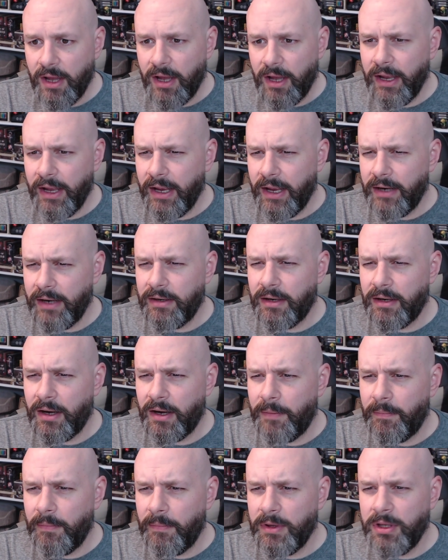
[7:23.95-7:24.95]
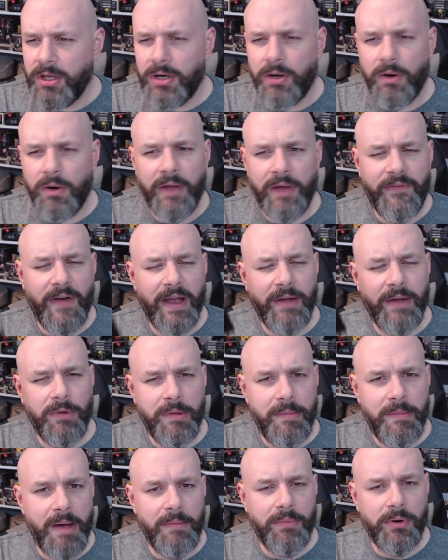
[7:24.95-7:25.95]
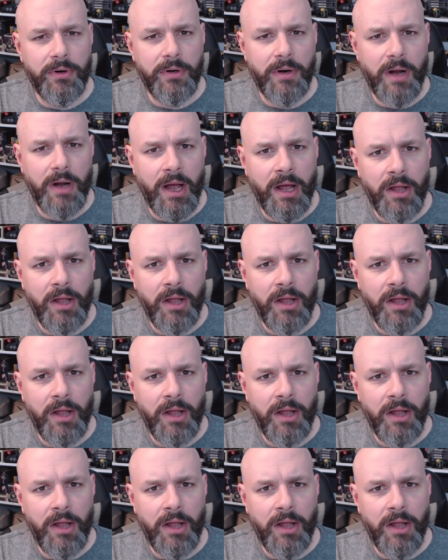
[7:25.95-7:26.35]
And you know, if I remember,